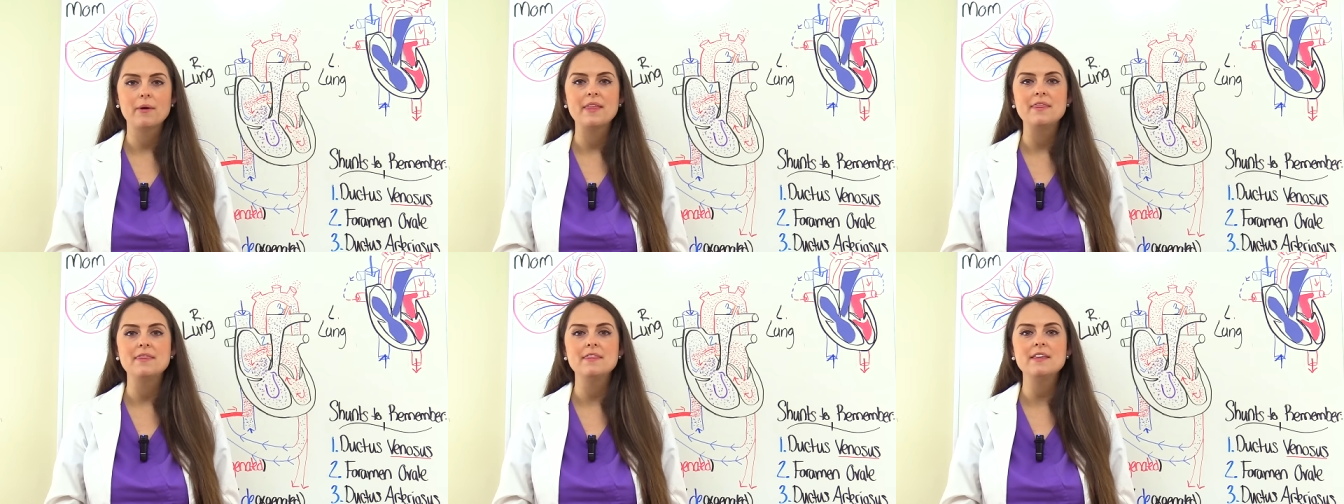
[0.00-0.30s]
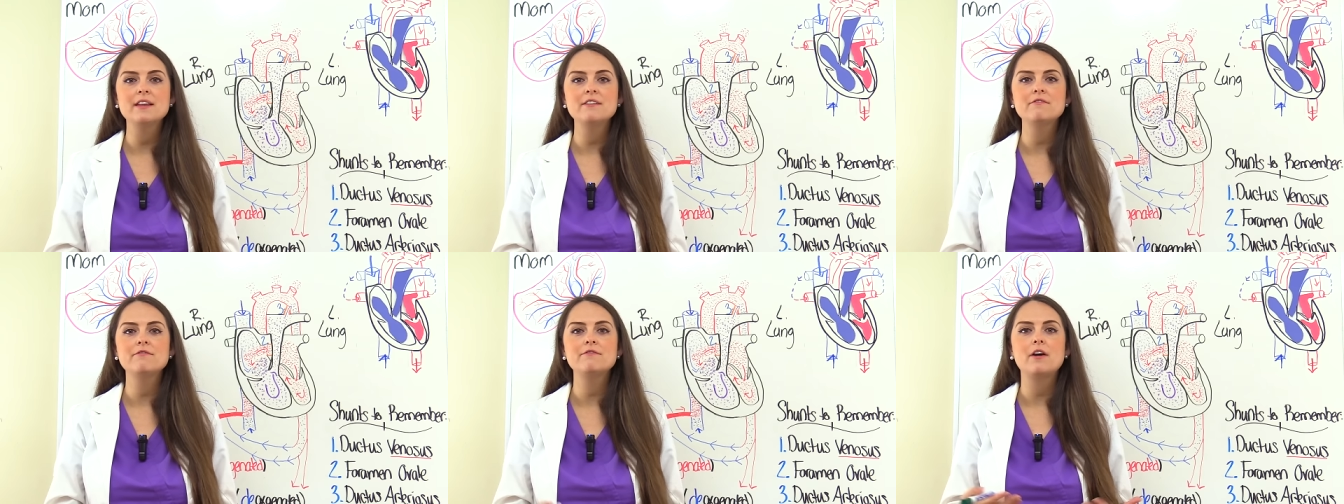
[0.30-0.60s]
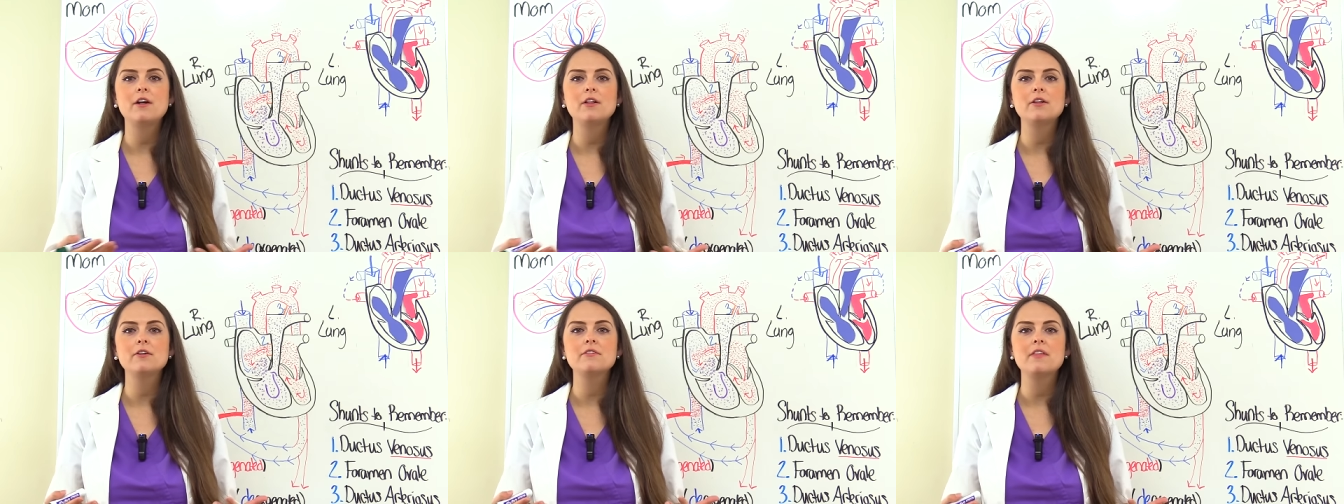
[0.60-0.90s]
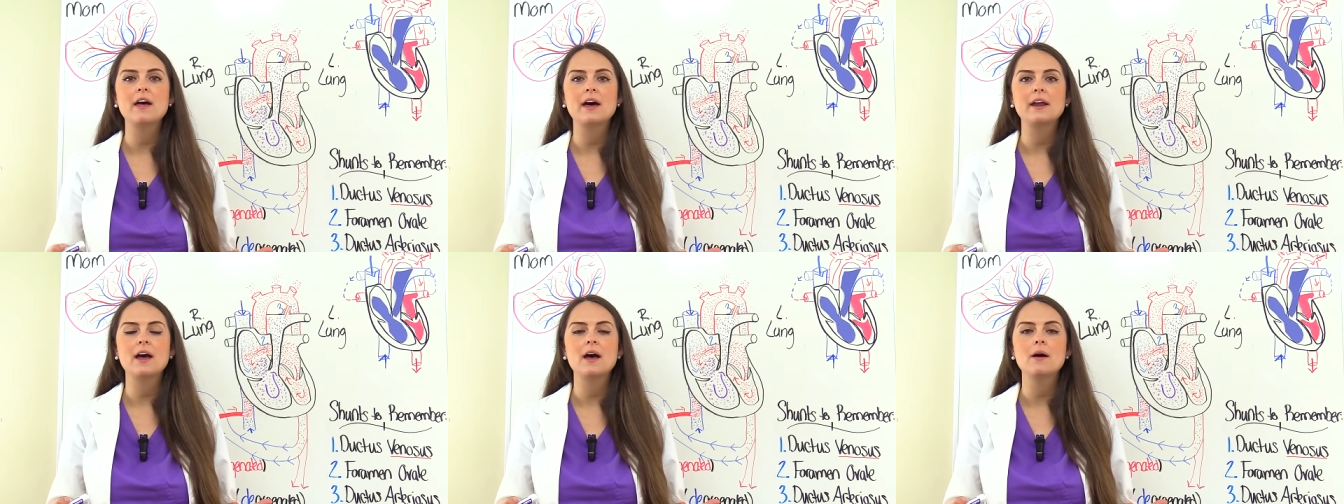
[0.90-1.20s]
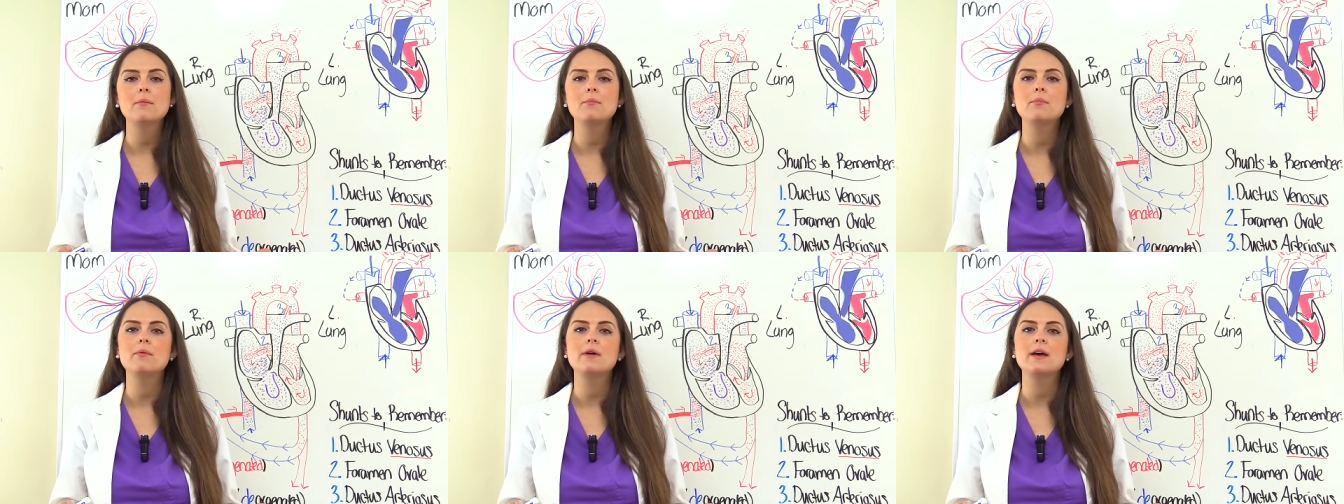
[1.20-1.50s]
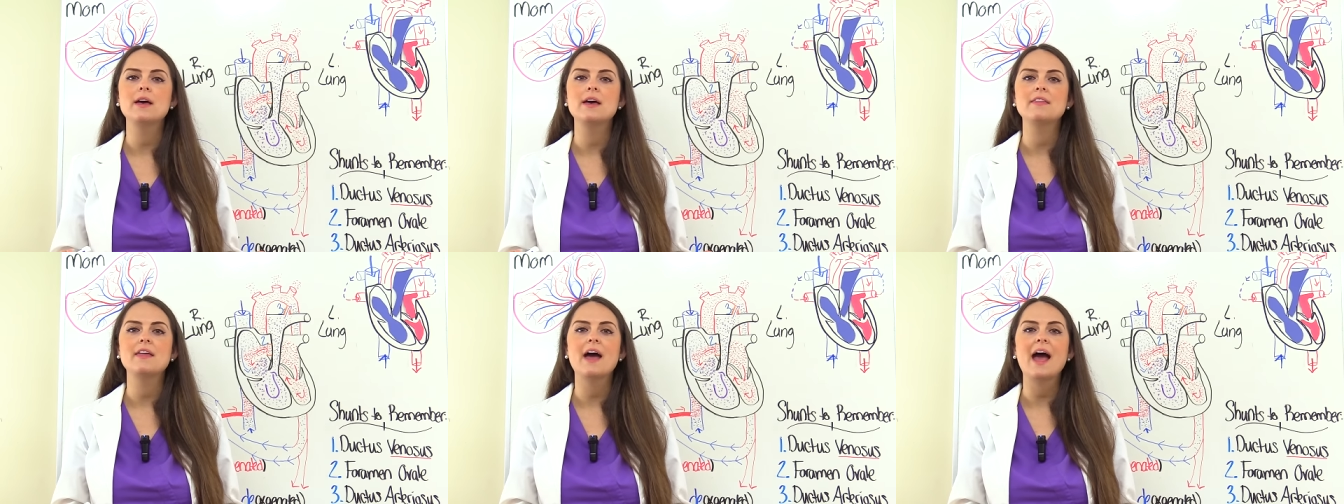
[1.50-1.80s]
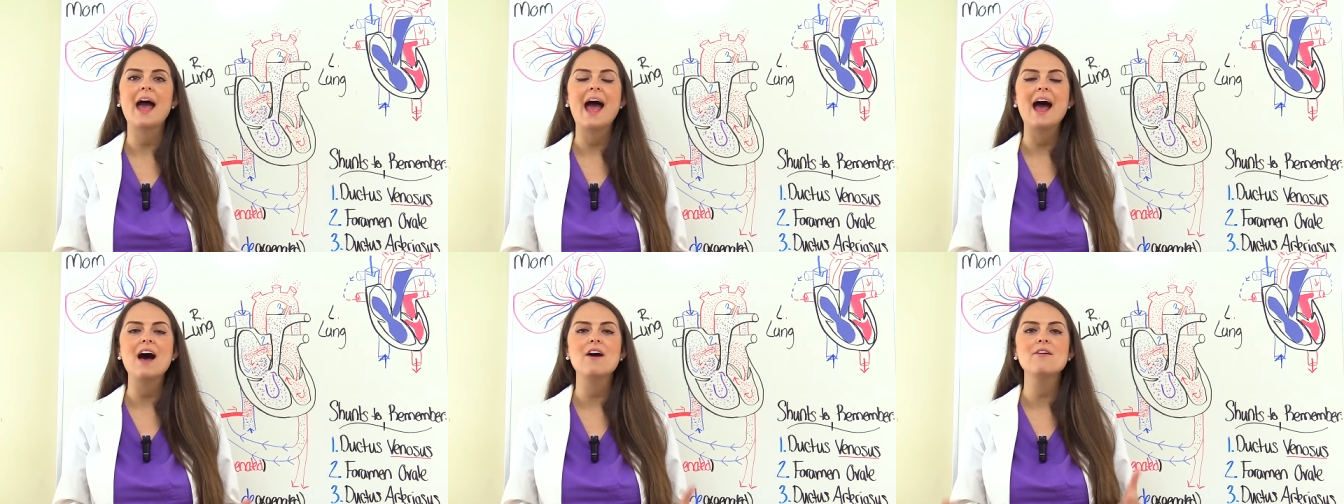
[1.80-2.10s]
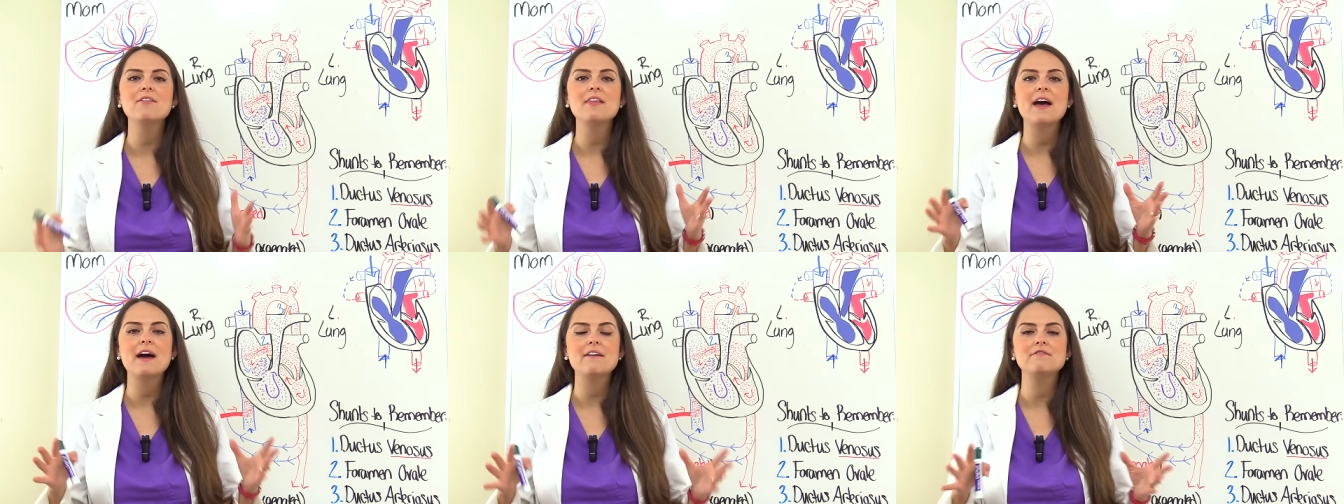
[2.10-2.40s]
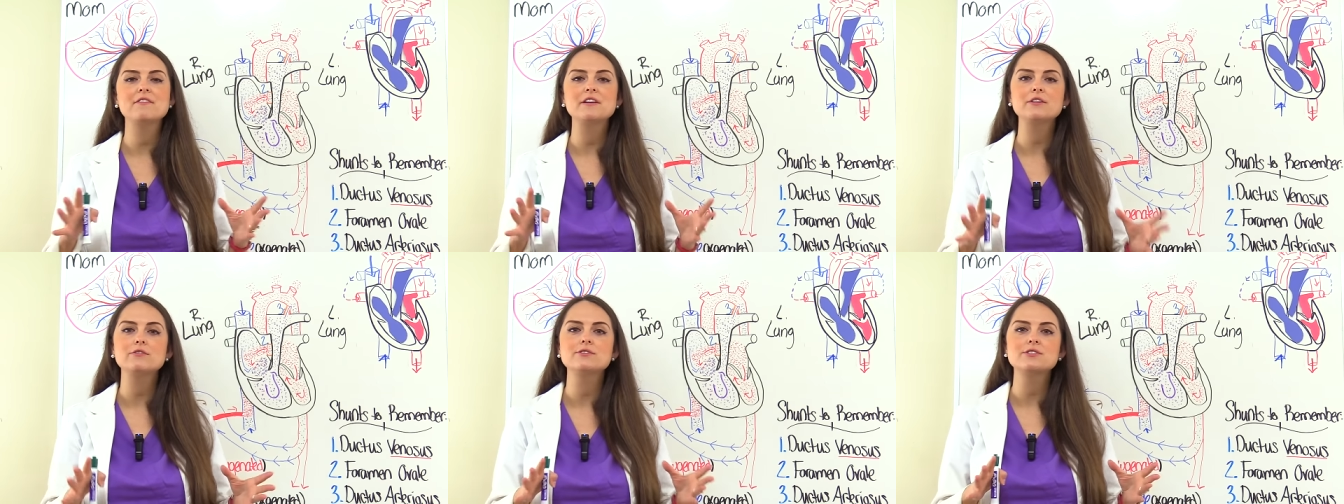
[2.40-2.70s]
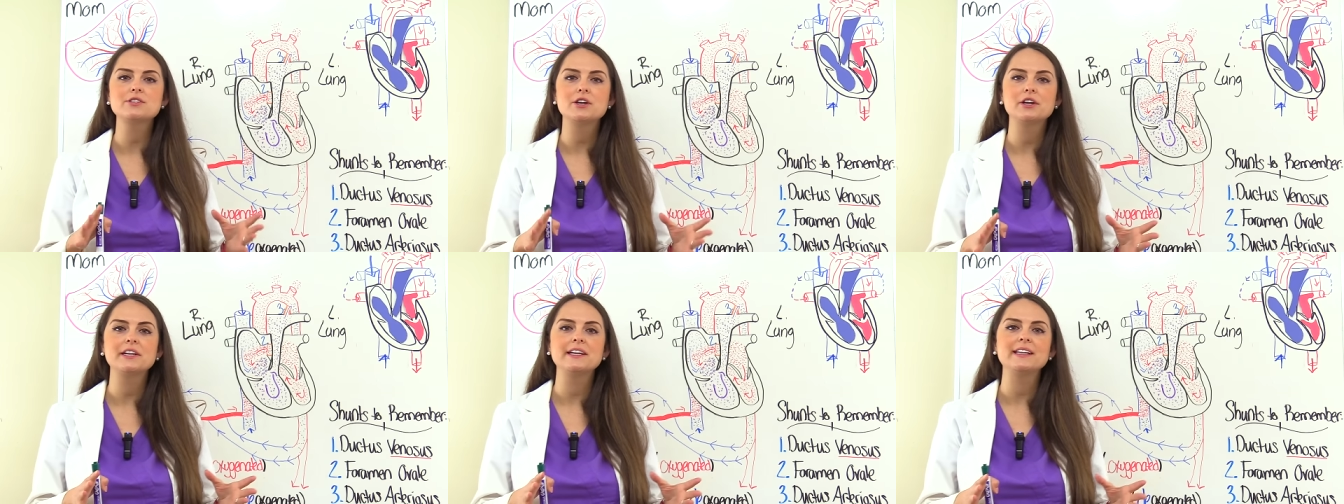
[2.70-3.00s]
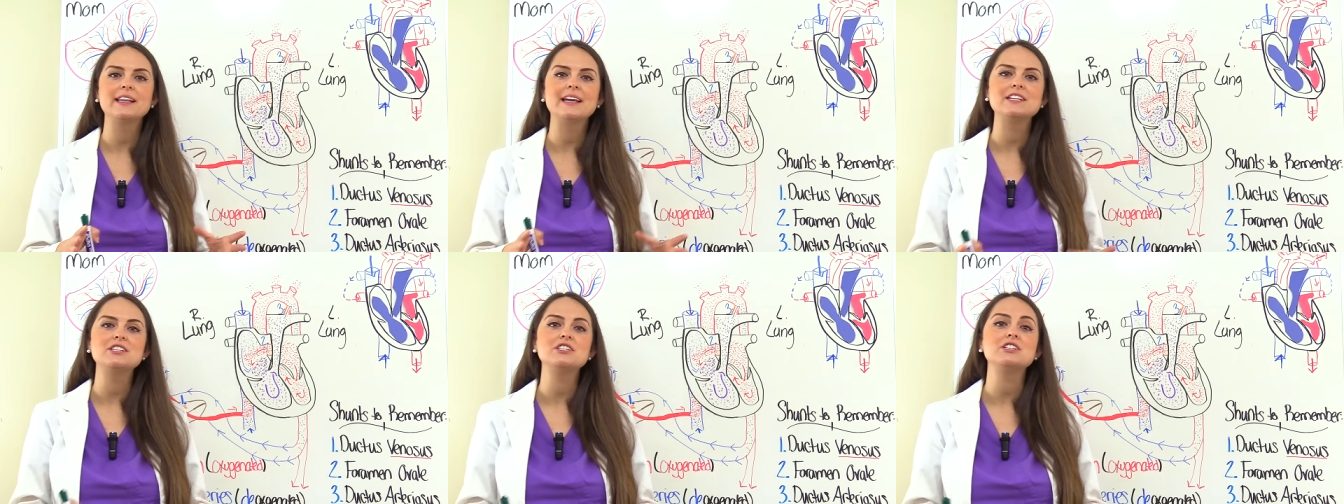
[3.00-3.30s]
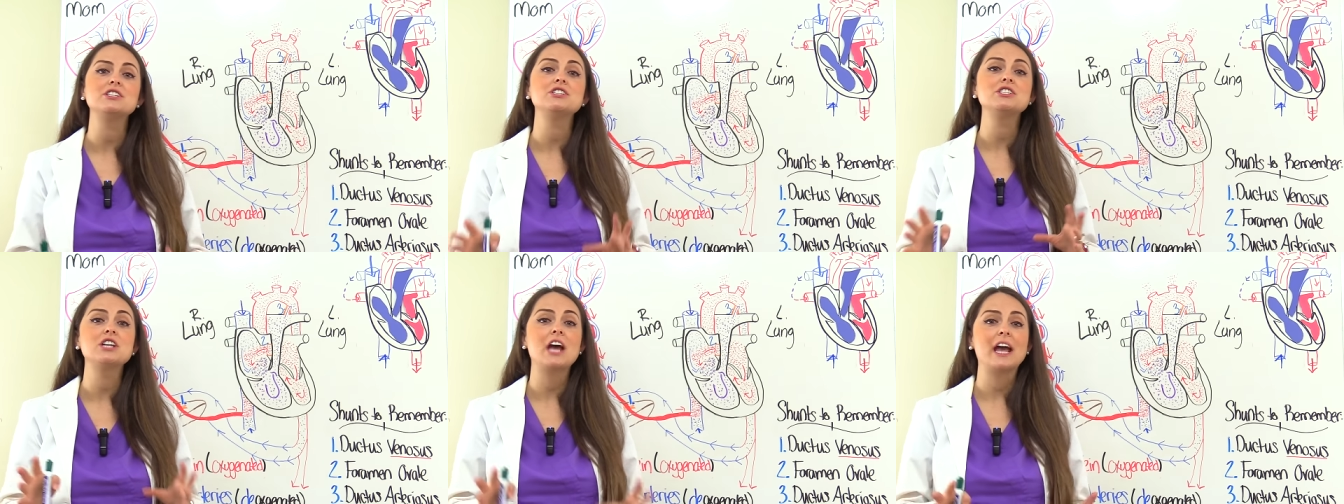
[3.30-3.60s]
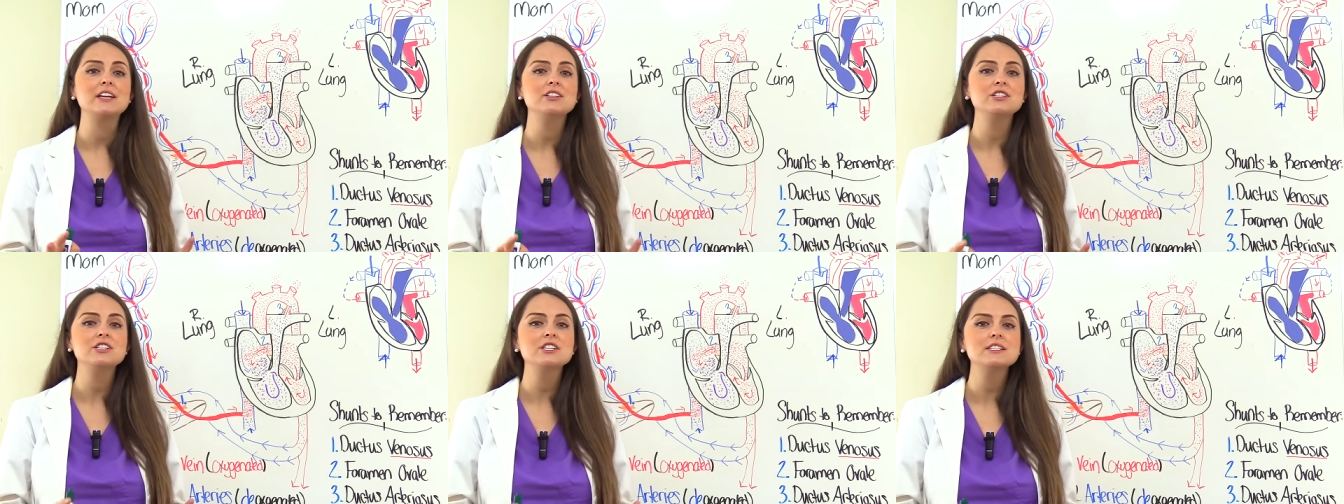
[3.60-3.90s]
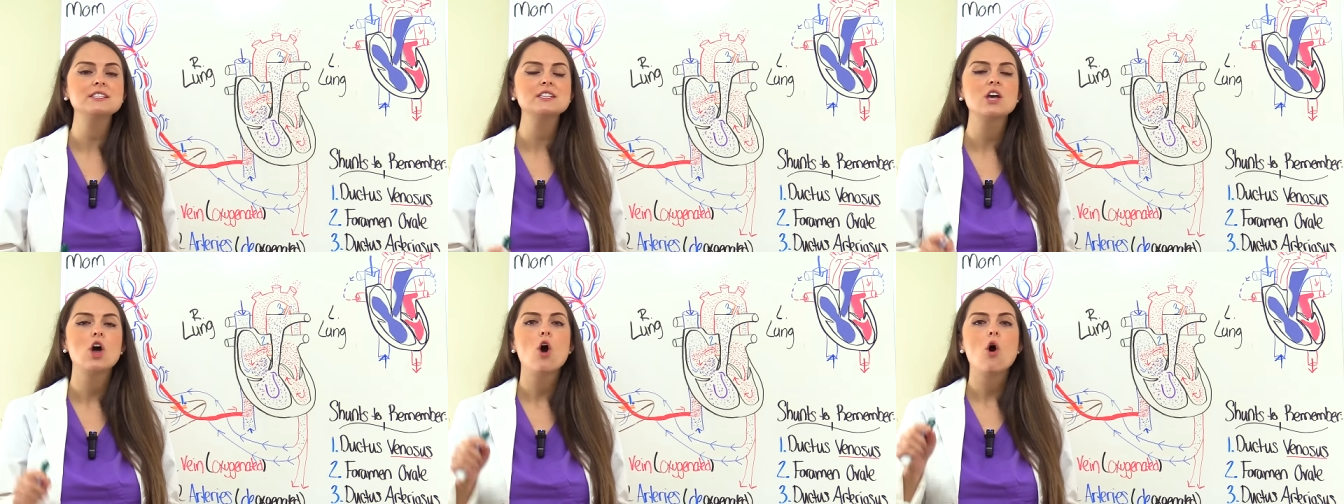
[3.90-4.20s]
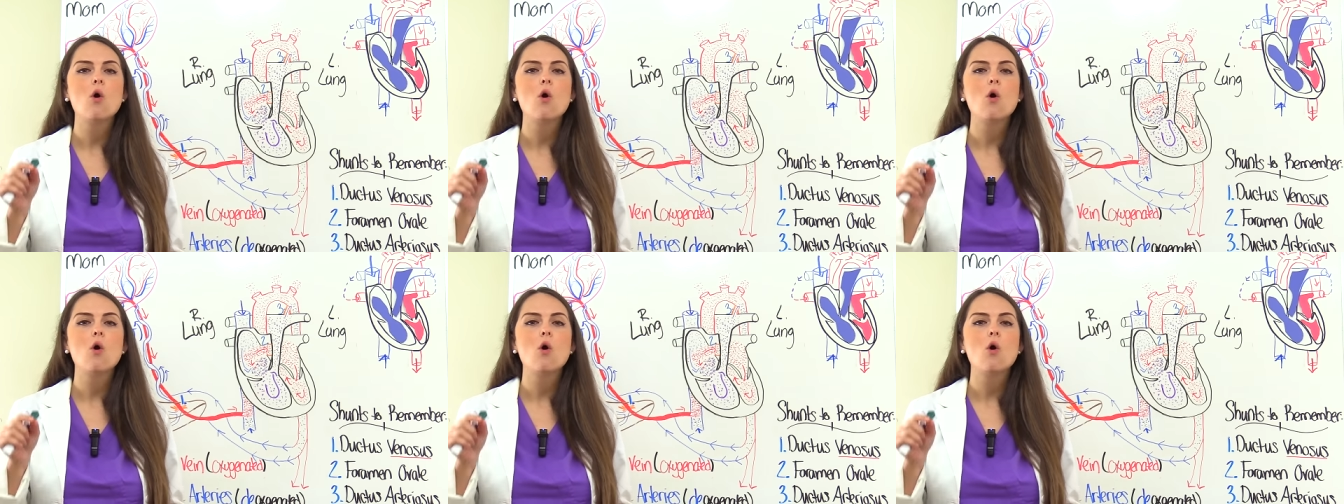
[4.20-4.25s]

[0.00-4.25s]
and then follow that up with how that fetal circulation changes